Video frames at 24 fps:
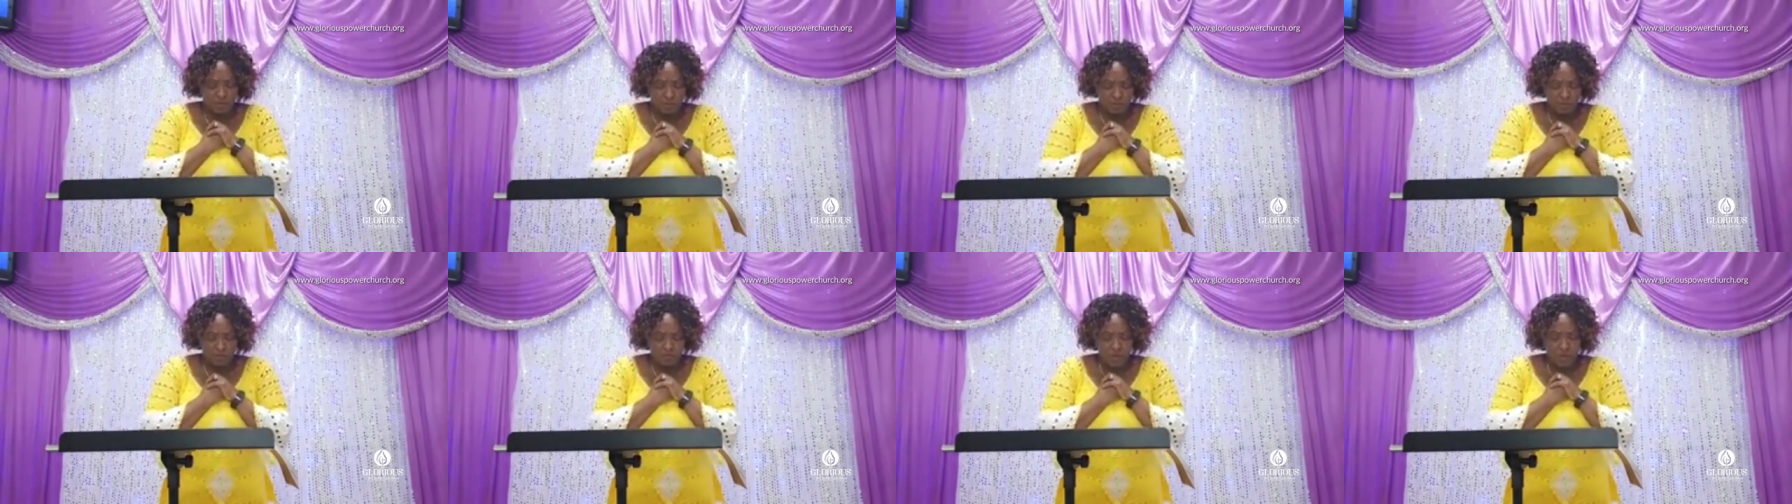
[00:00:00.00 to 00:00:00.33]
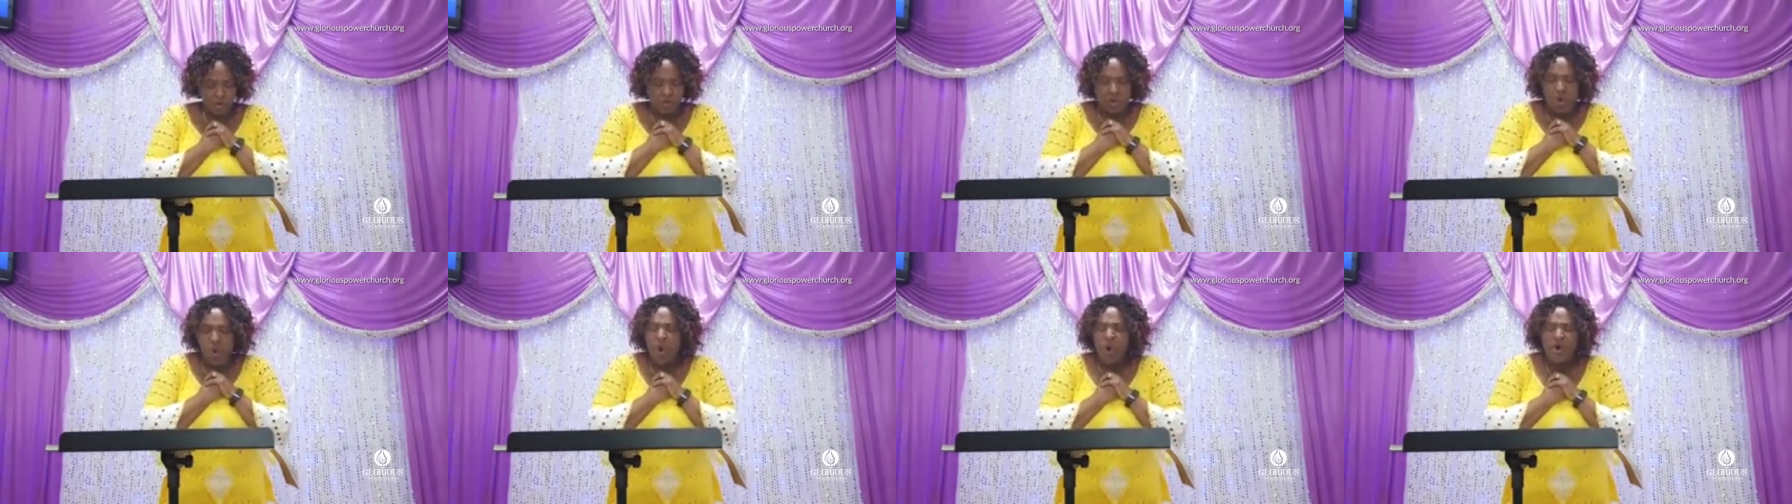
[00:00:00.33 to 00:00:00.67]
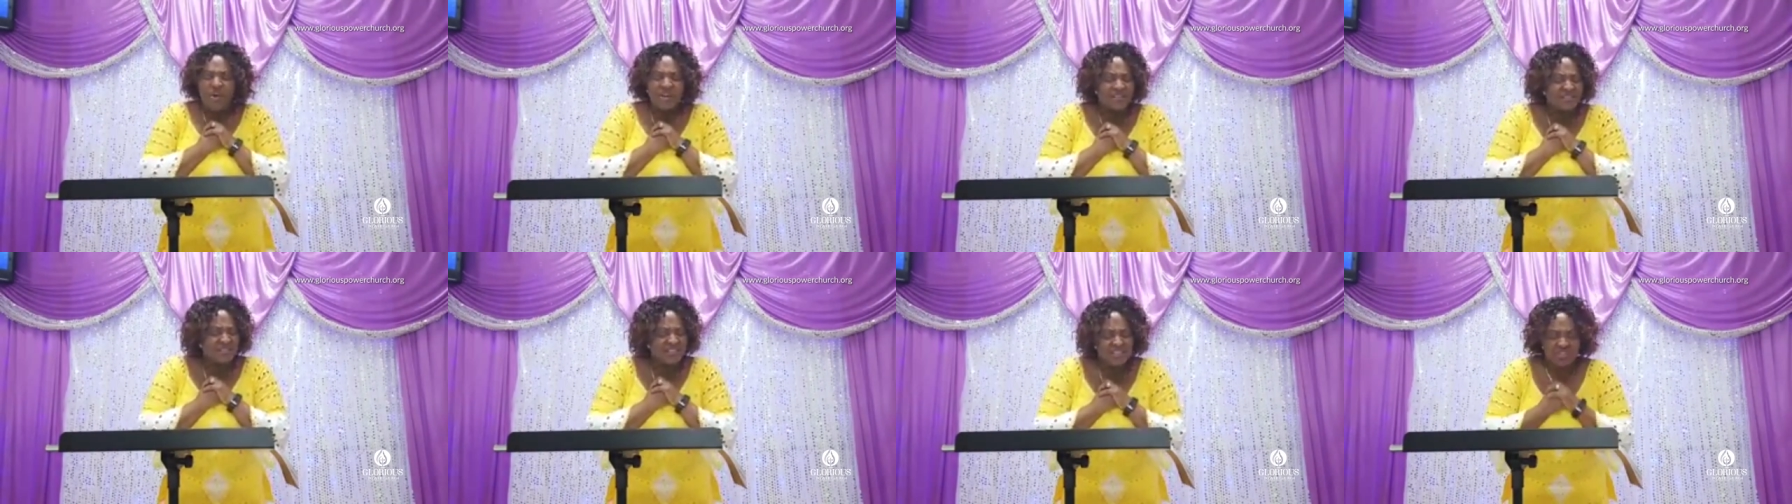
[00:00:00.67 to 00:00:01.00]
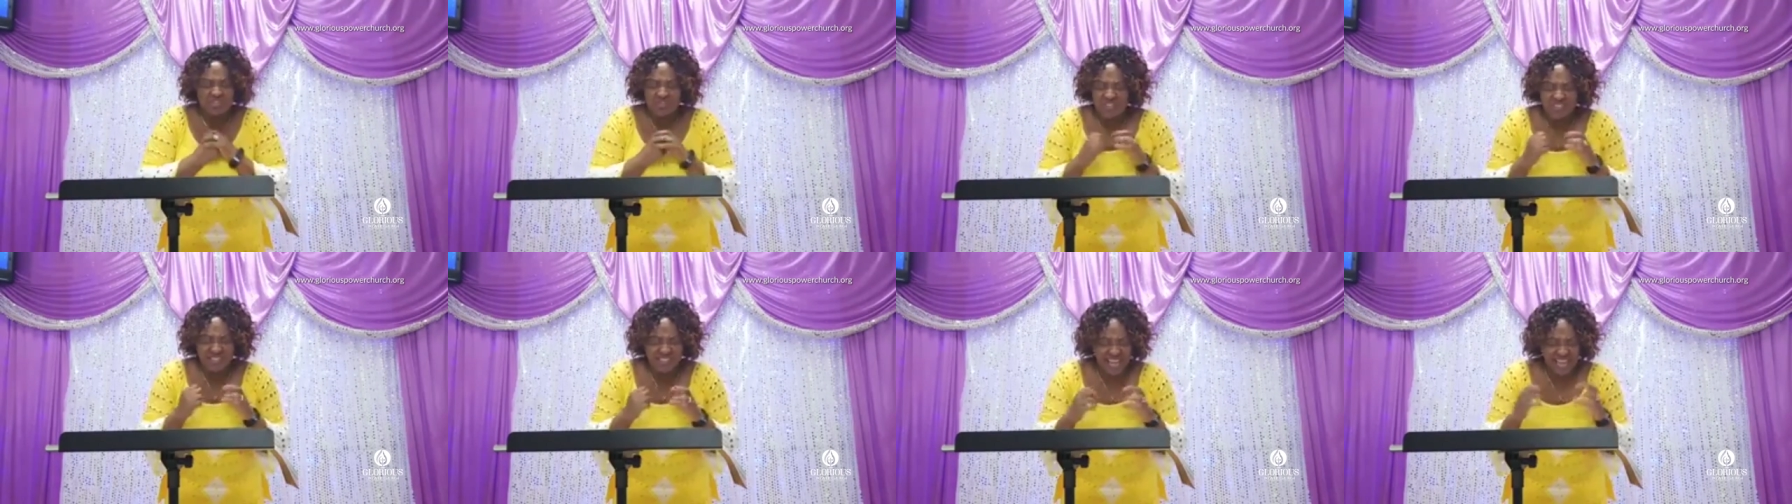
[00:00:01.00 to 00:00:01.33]
Mm. God is
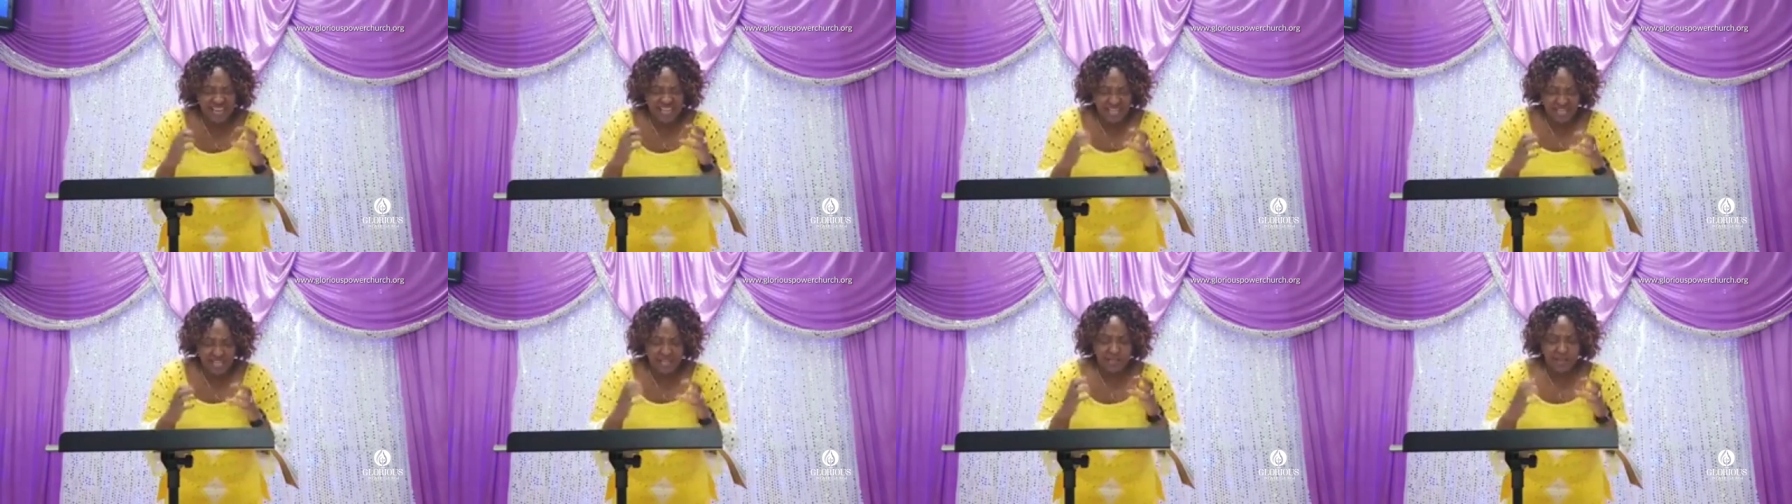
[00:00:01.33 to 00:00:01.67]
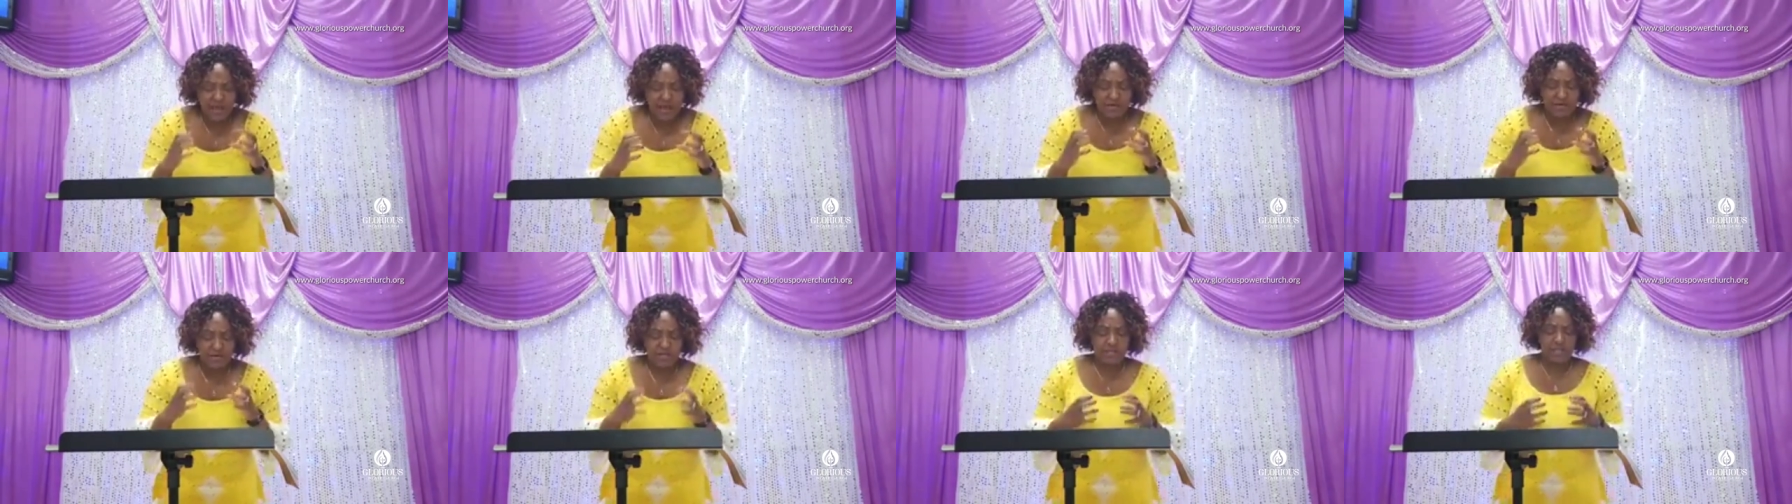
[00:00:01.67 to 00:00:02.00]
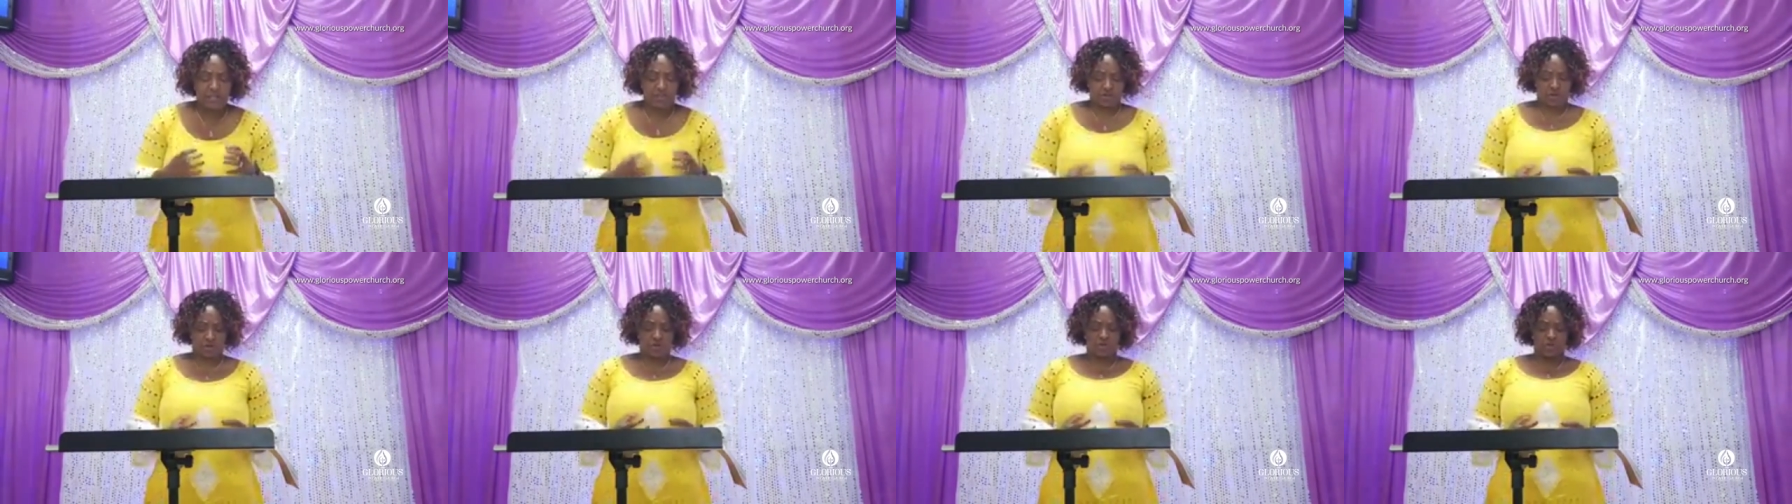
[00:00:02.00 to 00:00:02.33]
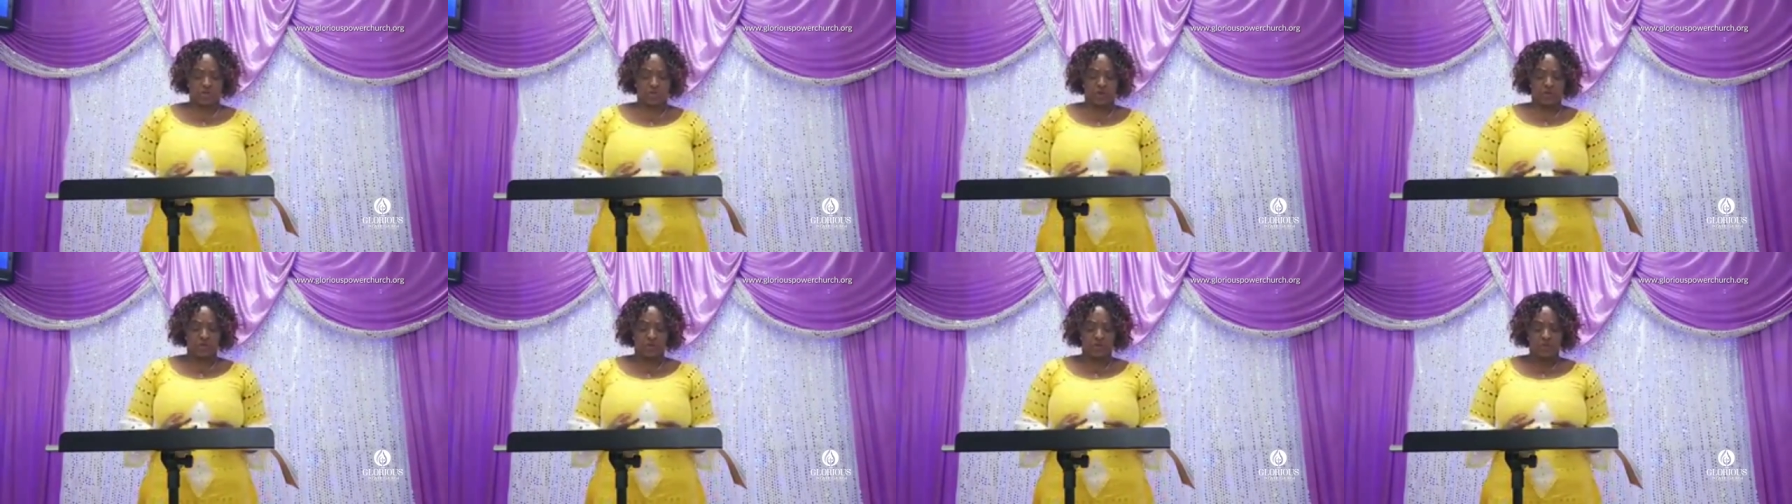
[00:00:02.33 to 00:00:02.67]
interested in a
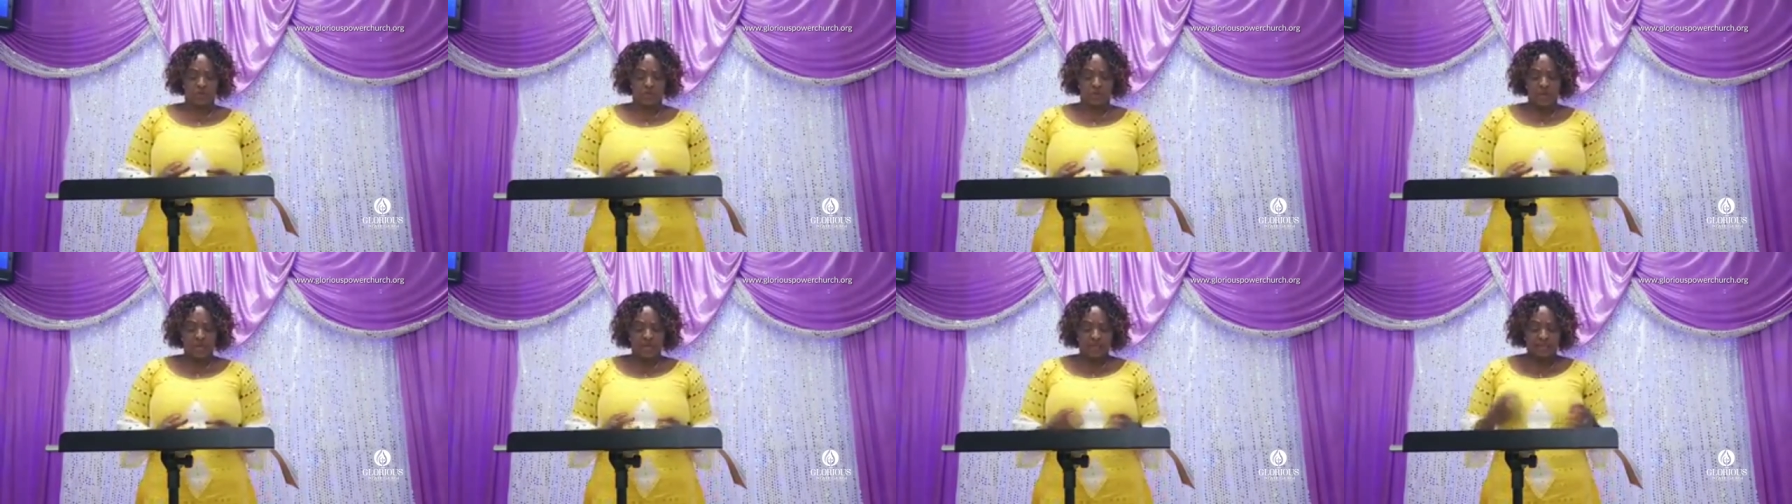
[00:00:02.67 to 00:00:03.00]
relationship.